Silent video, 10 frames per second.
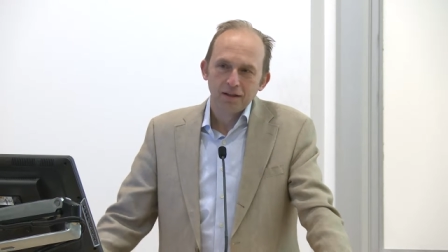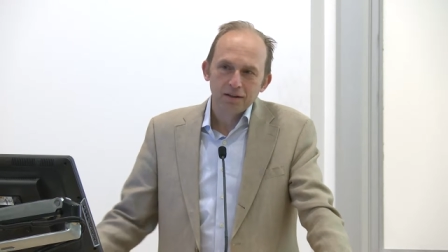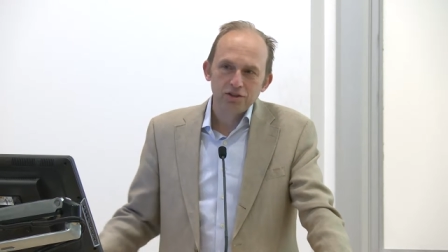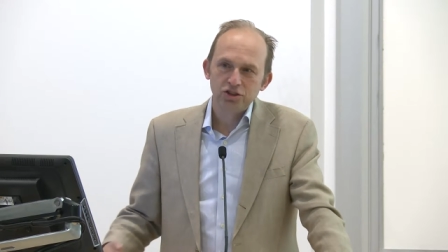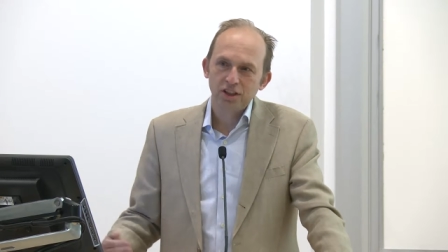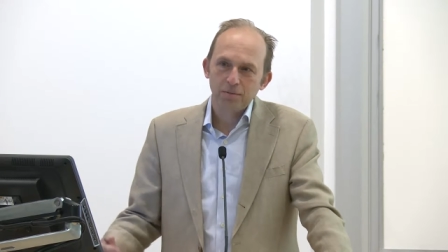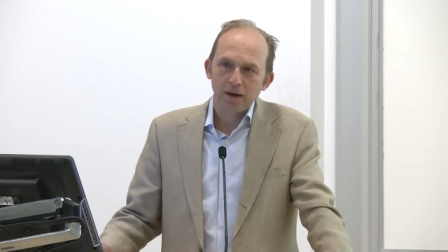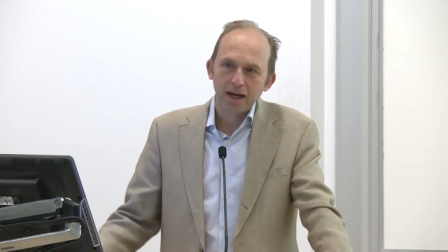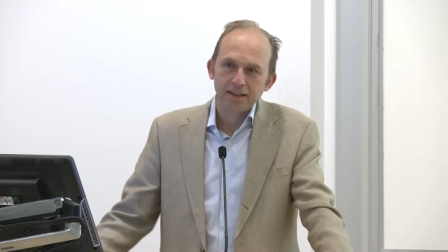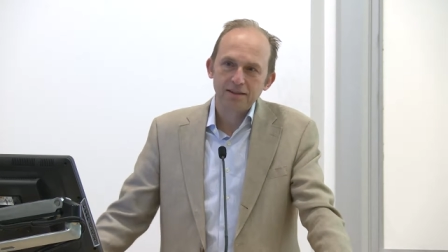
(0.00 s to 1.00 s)

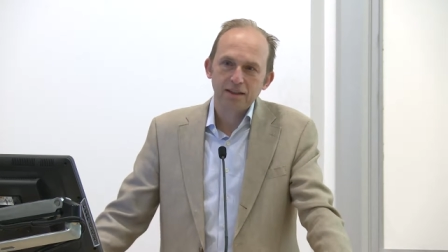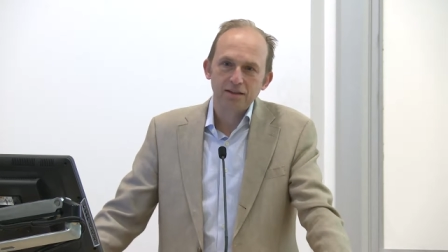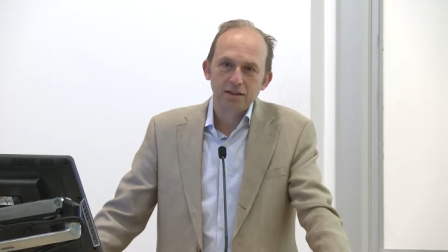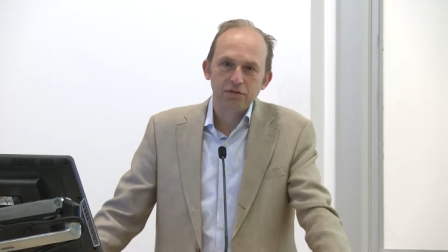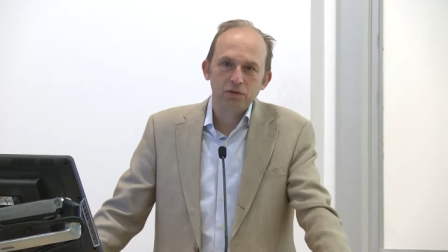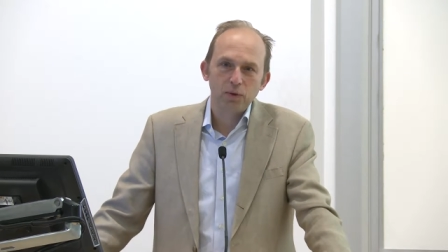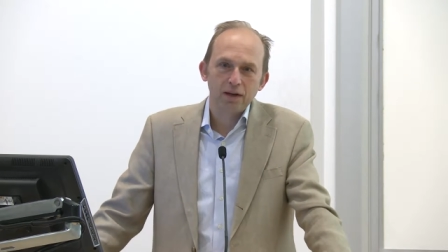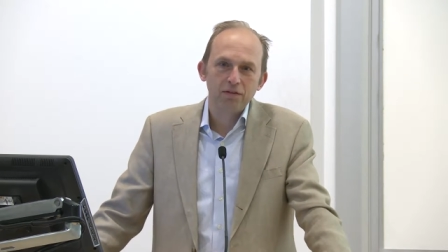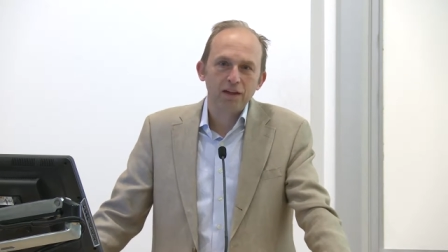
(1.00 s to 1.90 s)
legitimize a different way of